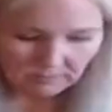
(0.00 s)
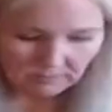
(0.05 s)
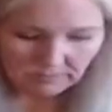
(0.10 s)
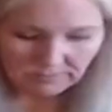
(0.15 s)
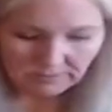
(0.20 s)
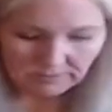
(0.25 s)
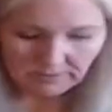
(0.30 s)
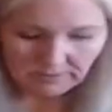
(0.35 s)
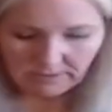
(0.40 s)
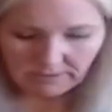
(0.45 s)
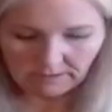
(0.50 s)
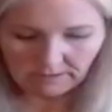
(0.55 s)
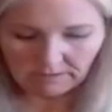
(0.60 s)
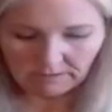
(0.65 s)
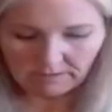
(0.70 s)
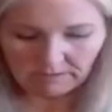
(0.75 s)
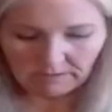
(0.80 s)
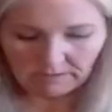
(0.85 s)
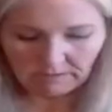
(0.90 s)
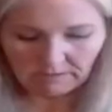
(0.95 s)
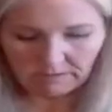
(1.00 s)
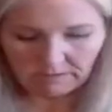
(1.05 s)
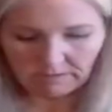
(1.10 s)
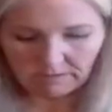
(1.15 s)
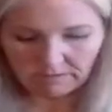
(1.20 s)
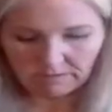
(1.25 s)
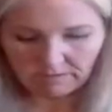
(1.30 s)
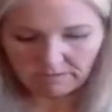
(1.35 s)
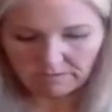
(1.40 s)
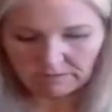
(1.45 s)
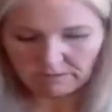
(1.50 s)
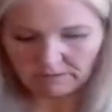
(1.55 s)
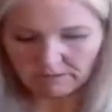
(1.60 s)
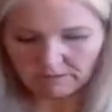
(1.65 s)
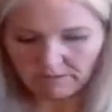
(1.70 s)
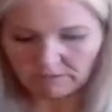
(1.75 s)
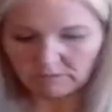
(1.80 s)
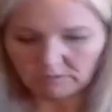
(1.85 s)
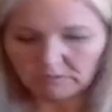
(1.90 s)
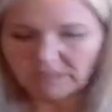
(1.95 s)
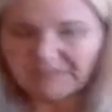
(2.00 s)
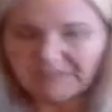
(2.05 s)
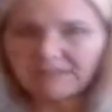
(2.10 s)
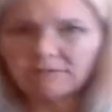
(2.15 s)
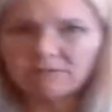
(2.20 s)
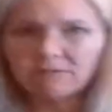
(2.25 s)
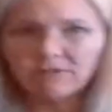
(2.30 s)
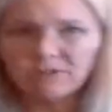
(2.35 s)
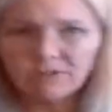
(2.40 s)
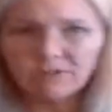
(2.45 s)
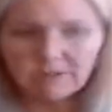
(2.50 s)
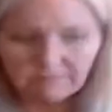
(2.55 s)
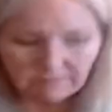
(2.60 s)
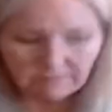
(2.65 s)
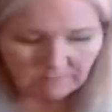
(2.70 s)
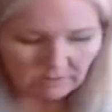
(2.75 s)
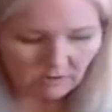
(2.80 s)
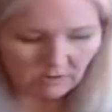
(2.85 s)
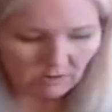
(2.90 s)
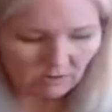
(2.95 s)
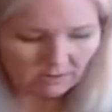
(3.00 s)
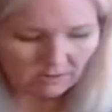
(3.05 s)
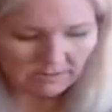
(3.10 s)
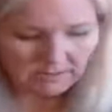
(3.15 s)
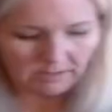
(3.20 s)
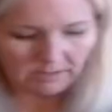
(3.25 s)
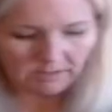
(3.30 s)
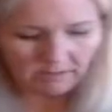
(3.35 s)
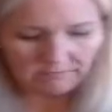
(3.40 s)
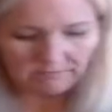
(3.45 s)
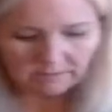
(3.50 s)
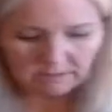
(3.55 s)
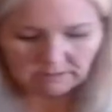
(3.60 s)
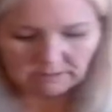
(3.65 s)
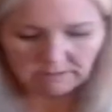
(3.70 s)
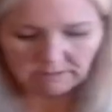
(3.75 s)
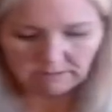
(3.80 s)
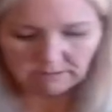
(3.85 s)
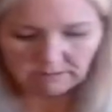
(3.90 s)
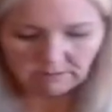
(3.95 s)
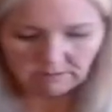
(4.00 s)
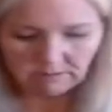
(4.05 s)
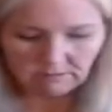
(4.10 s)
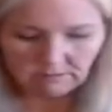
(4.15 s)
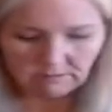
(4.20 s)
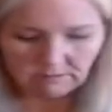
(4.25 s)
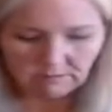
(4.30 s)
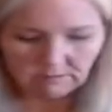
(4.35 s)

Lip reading: forget on those. I don't do them all that often, so.